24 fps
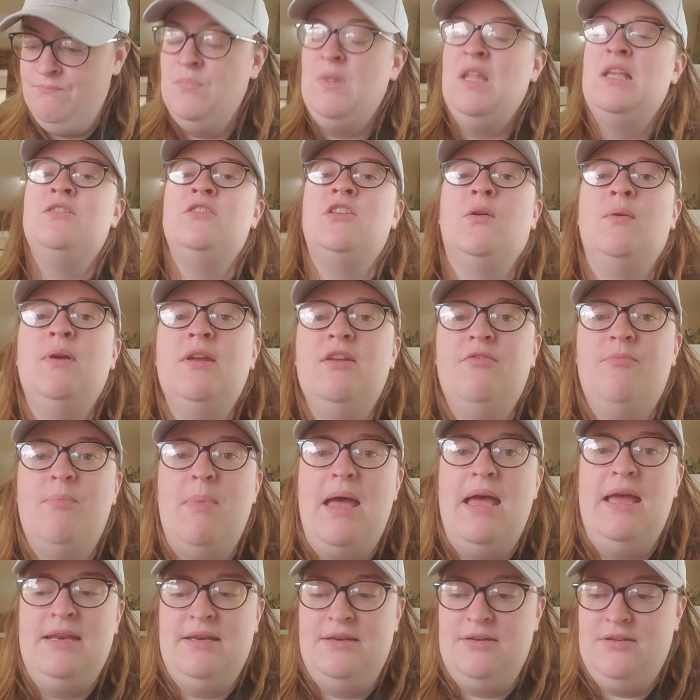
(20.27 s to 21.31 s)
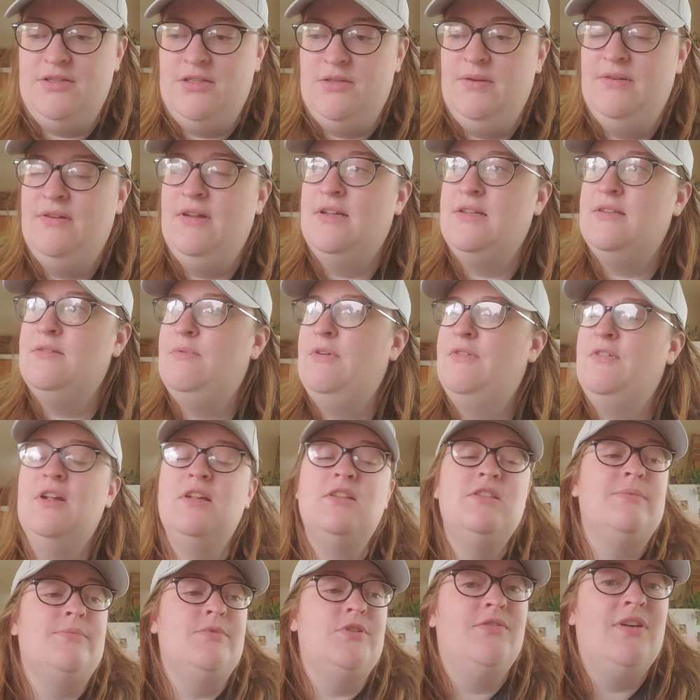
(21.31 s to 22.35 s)
So we've
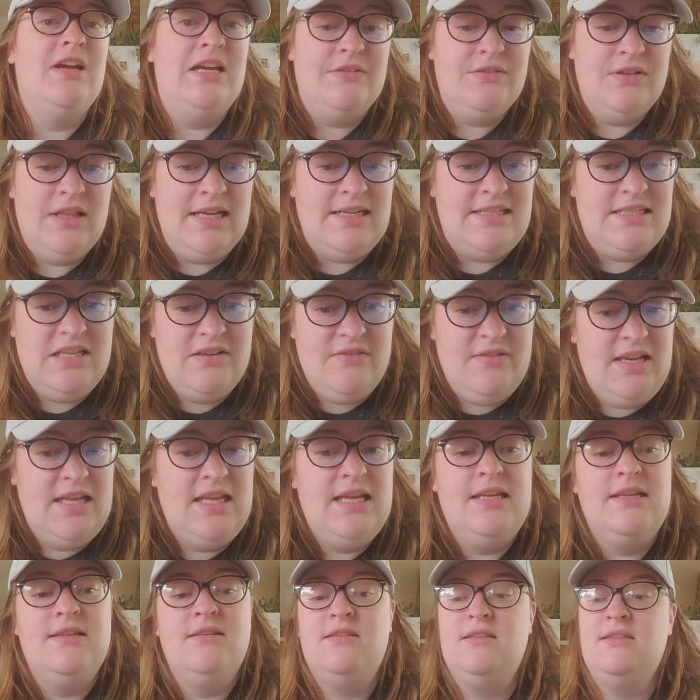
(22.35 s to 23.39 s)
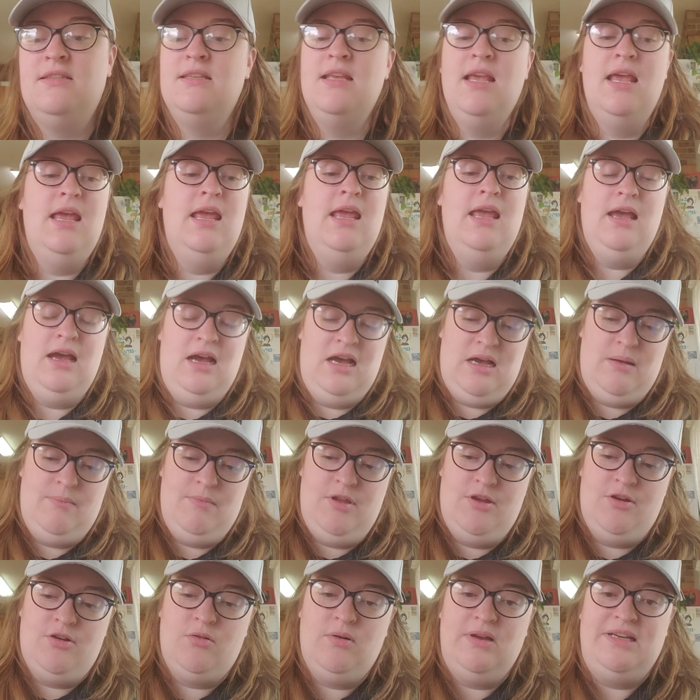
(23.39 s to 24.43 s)
done some survival activities.
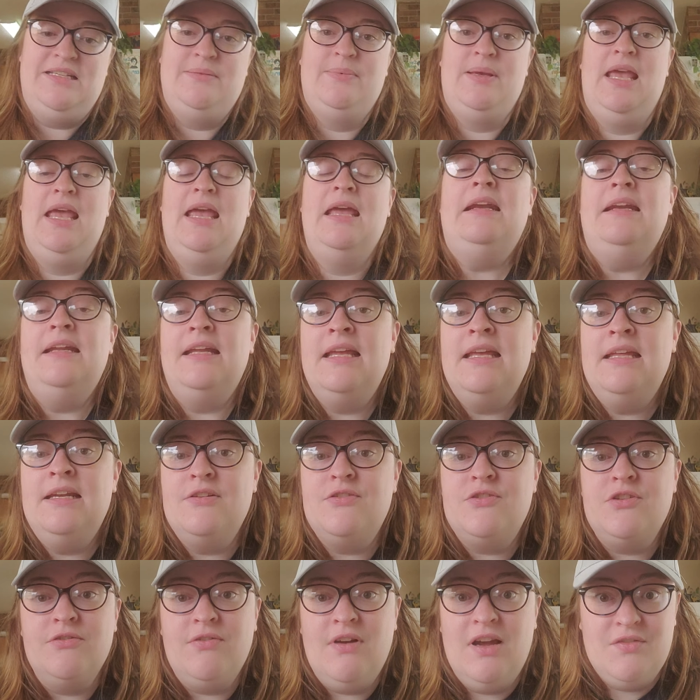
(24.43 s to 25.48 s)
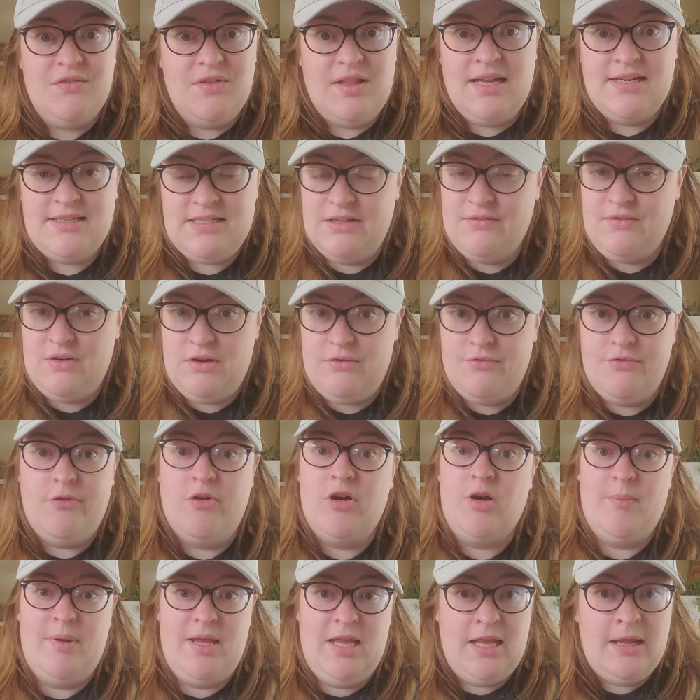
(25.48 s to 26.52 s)
You're going to be handing in a survival activity
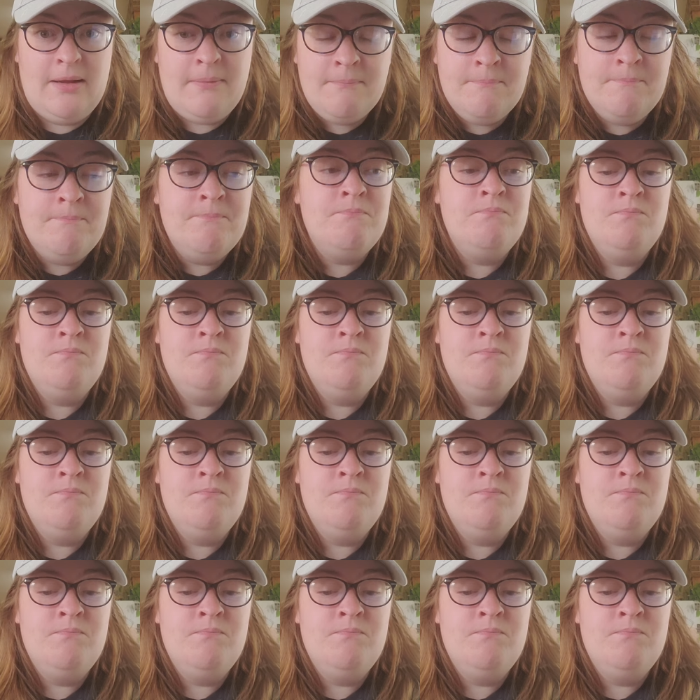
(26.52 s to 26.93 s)
for me.